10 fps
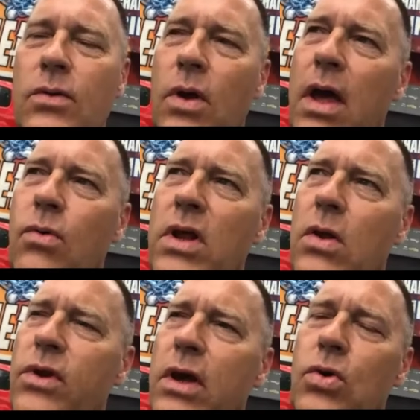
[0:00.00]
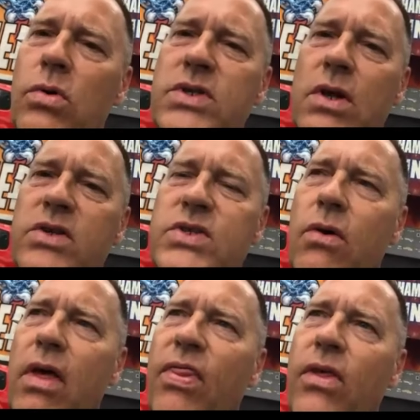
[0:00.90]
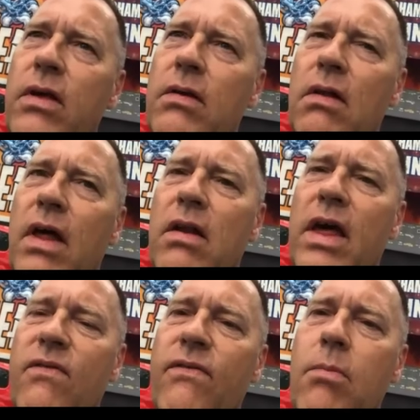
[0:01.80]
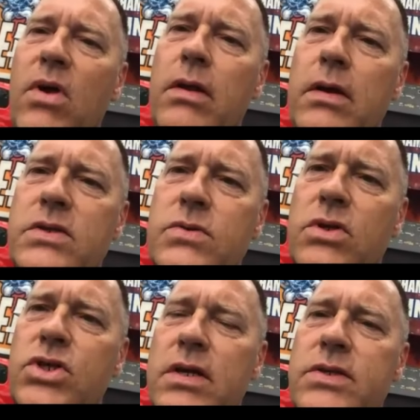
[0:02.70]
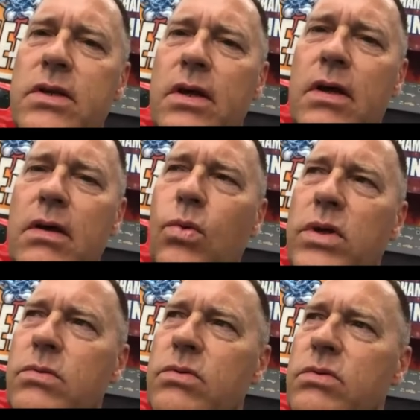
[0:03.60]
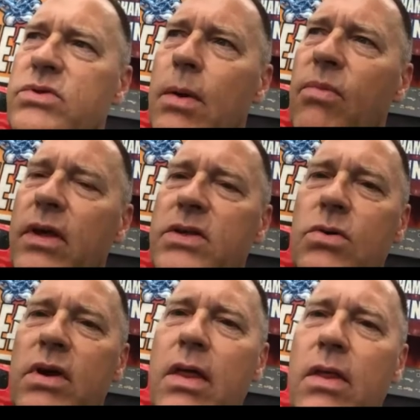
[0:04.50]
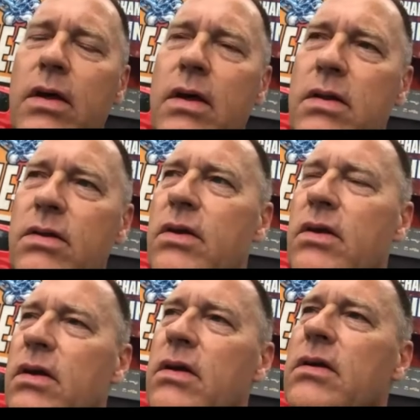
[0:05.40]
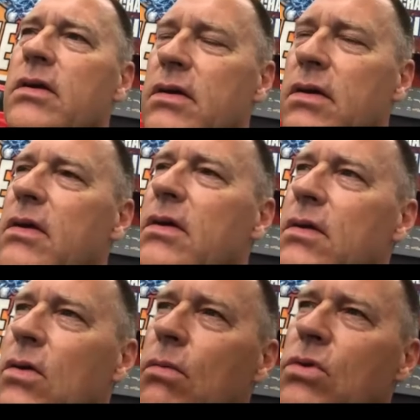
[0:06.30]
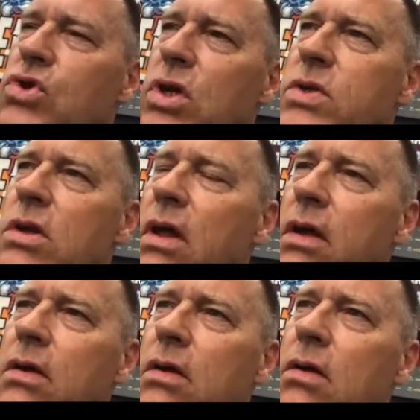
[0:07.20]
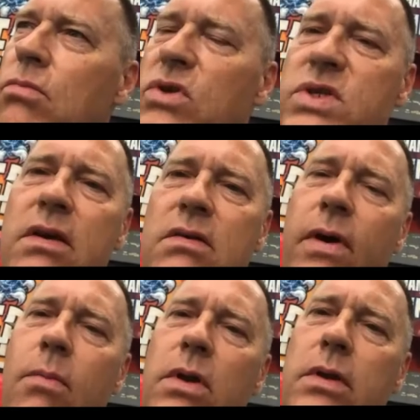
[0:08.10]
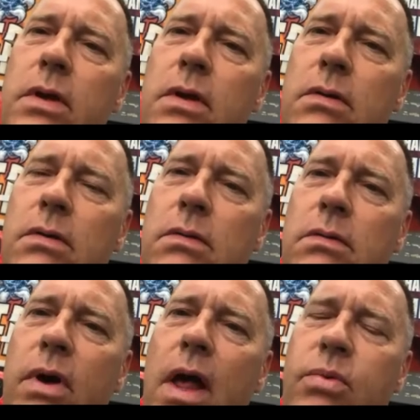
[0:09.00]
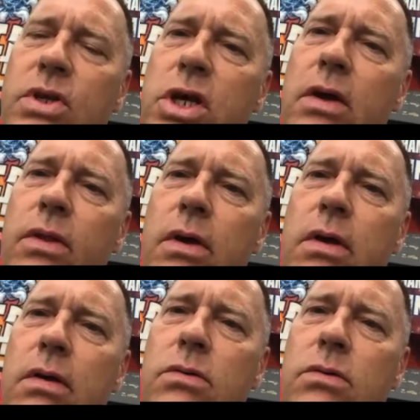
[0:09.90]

Yeah, really. I mean, the crew is also a thing like, like a family. It's not just uh, we do some things together, and uh, it's just like a, a second family. Yeah, we help each other.